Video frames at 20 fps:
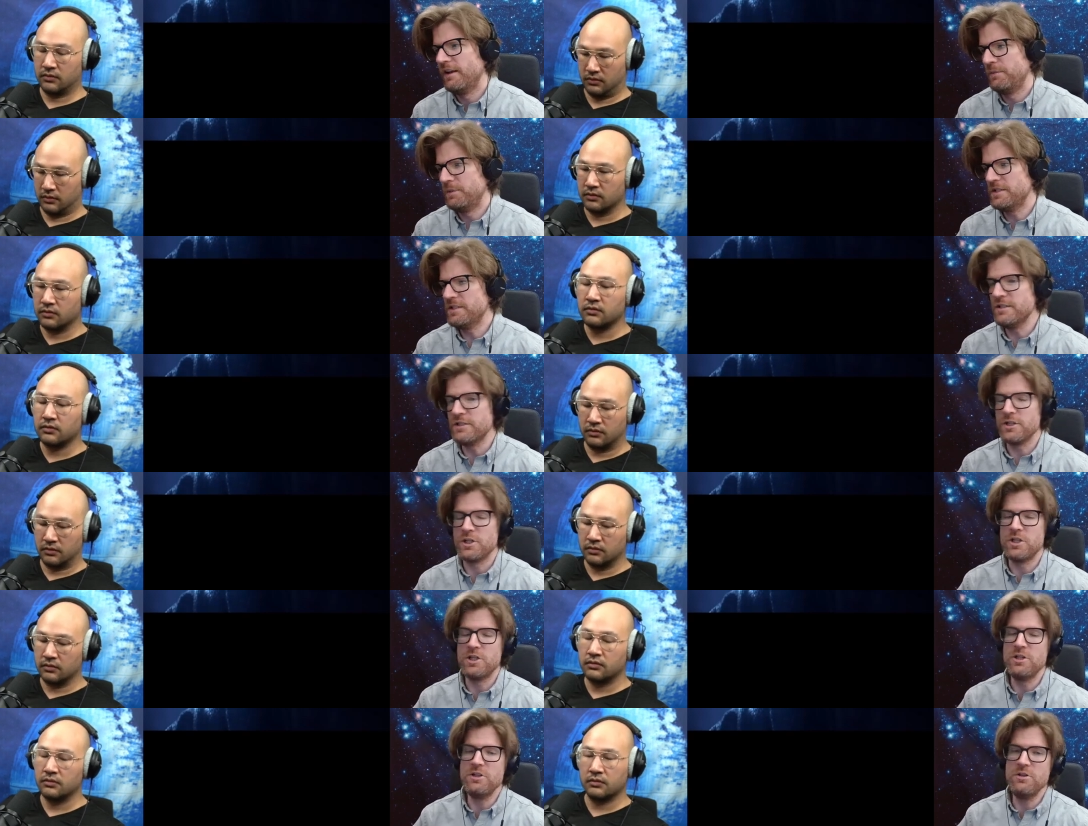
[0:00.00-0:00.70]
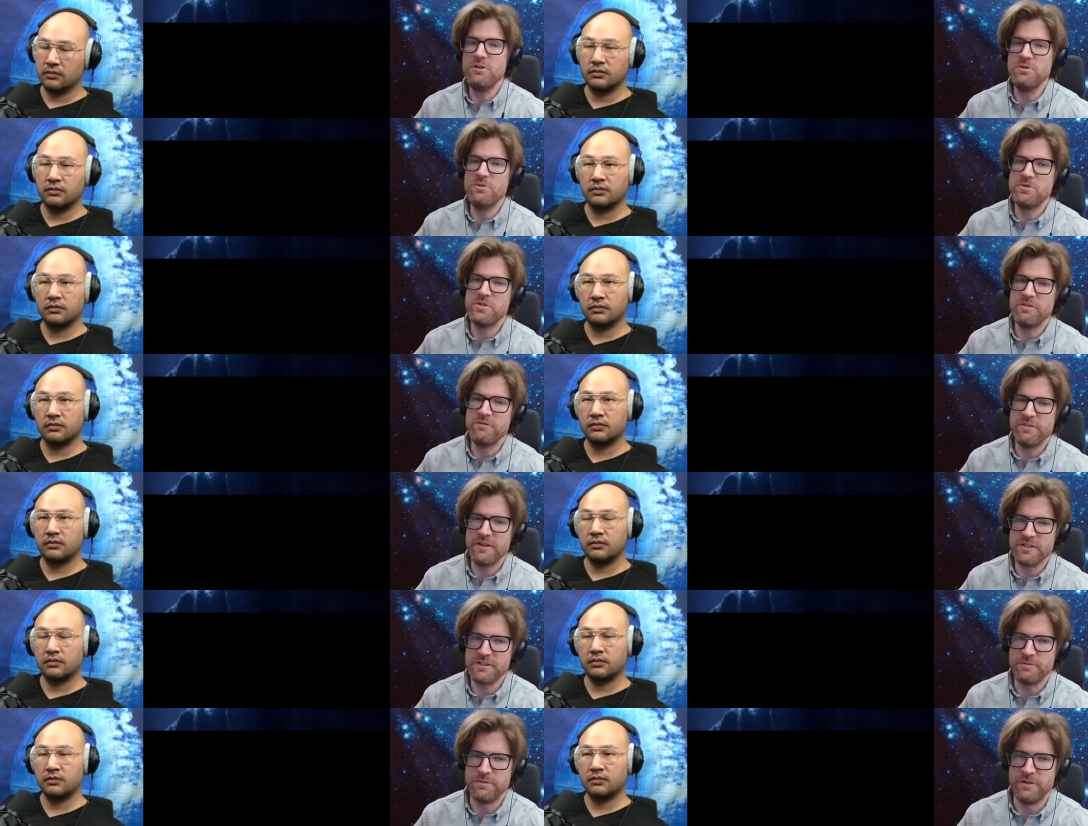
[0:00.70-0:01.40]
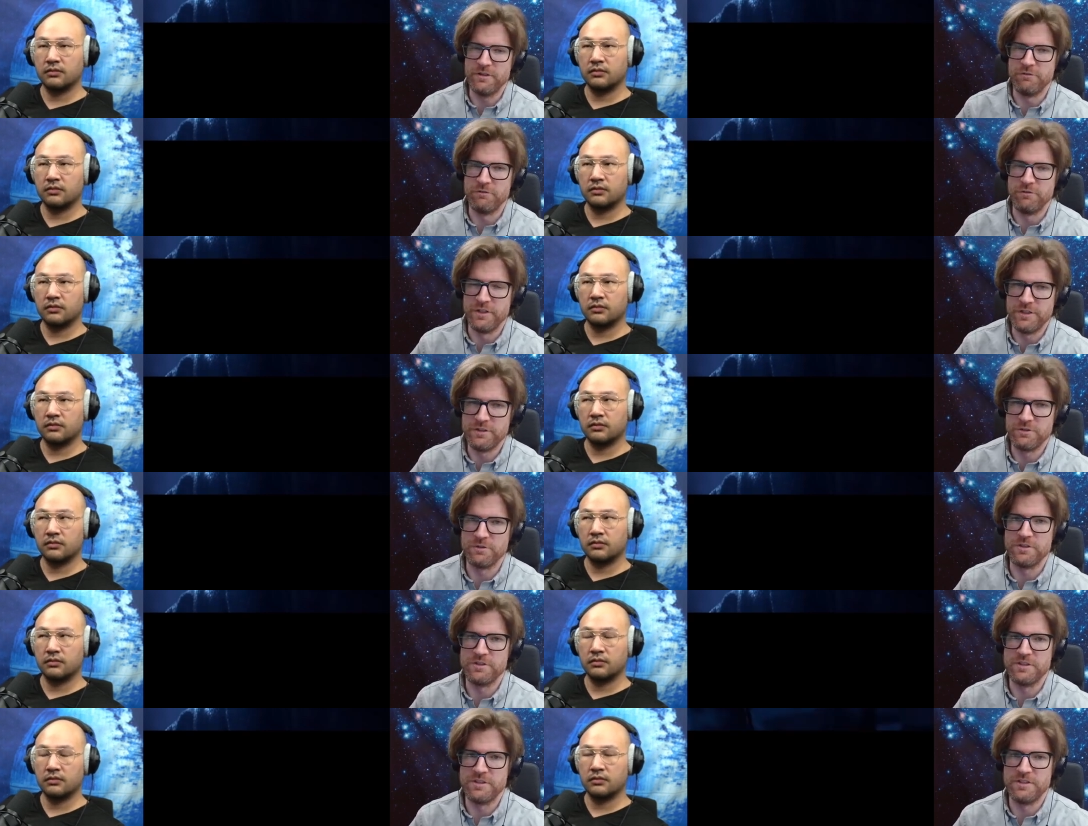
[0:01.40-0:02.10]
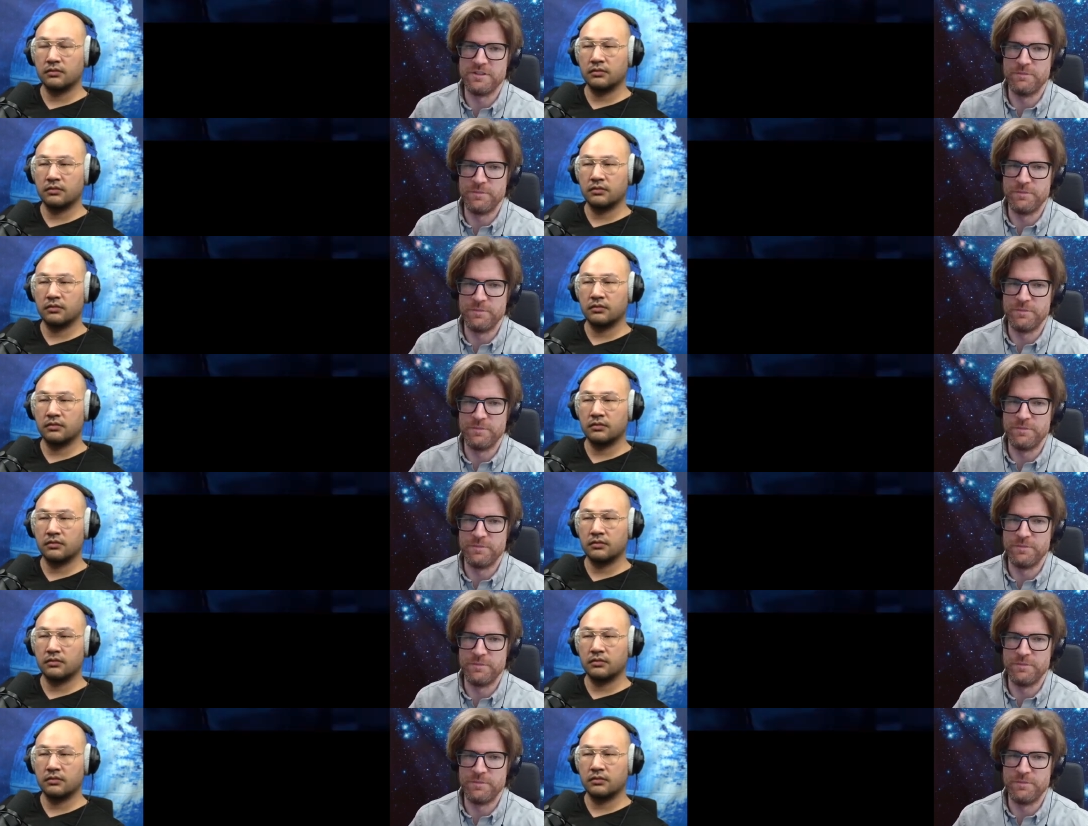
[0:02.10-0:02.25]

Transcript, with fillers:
Speaker 1: mean, this is a huge investment of resources to